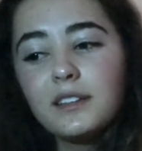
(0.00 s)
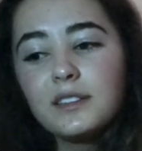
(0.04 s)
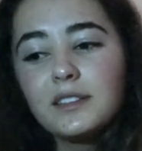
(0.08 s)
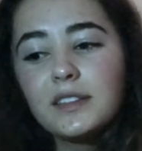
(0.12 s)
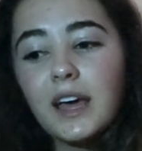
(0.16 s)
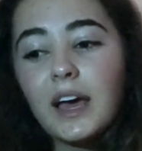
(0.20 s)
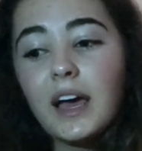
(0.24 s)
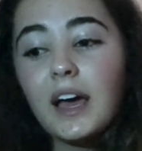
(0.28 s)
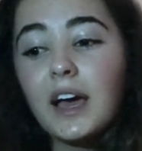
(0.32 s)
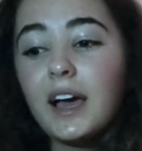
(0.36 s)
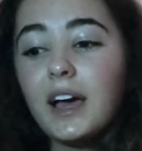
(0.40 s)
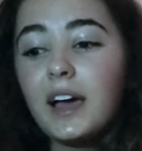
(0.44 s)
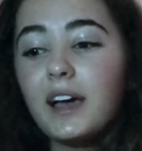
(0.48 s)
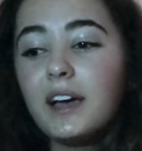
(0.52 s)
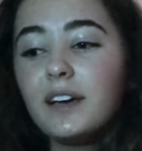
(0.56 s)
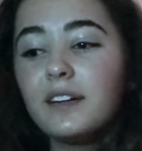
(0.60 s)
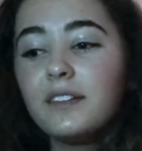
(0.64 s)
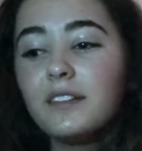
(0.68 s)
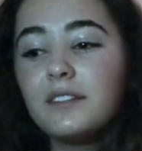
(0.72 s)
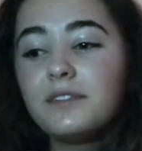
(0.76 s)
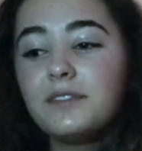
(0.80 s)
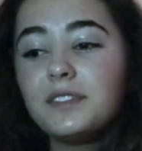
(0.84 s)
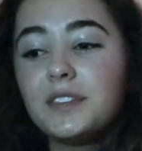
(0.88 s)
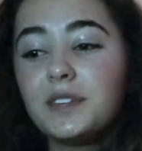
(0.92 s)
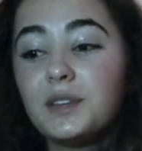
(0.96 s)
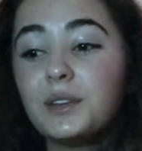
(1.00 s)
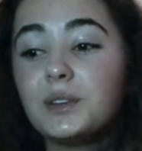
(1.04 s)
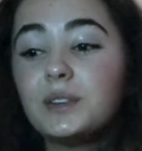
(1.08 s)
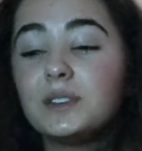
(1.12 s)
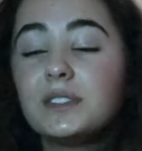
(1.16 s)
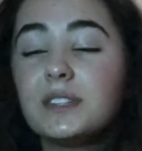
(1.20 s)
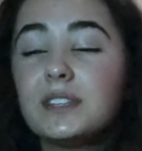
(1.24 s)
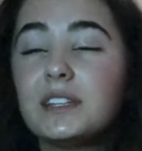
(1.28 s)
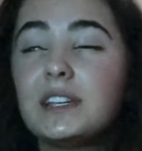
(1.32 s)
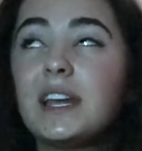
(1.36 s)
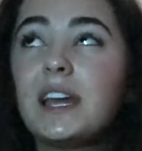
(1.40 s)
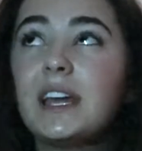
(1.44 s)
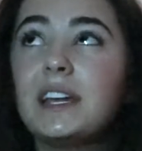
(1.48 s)
that
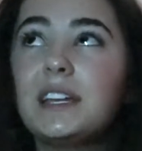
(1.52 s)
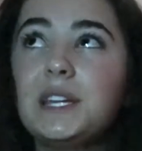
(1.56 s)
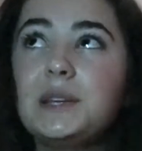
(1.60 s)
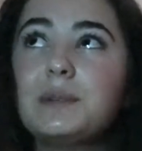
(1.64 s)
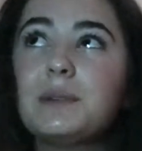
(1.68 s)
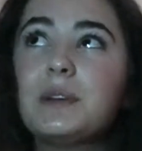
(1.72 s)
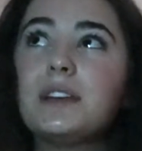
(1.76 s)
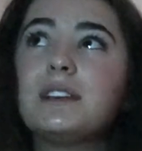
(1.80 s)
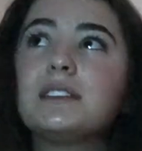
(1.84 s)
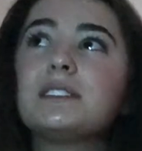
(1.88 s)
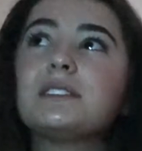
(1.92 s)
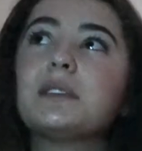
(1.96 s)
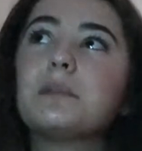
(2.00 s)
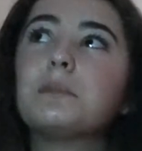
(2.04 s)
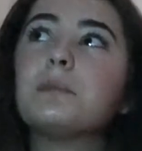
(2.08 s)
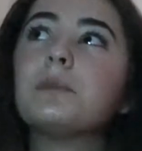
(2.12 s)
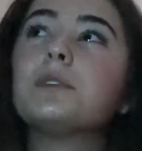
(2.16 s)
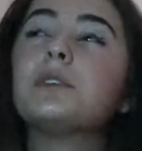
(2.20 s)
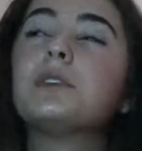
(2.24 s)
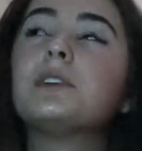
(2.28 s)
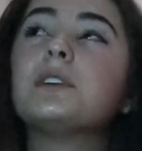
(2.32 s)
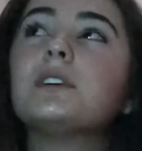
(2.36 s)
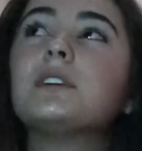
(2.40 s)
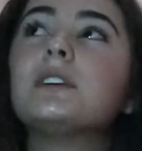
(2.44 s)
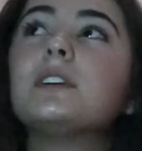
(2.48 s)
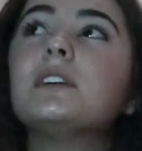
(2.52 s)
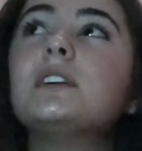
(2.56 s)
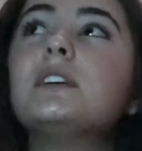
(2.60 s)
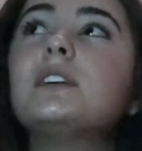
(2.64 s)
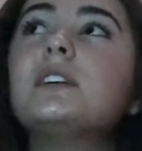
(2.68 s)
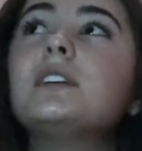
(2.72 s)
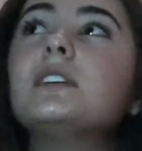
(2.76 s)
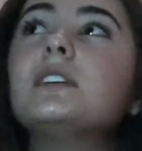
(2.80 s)
feels in any way similar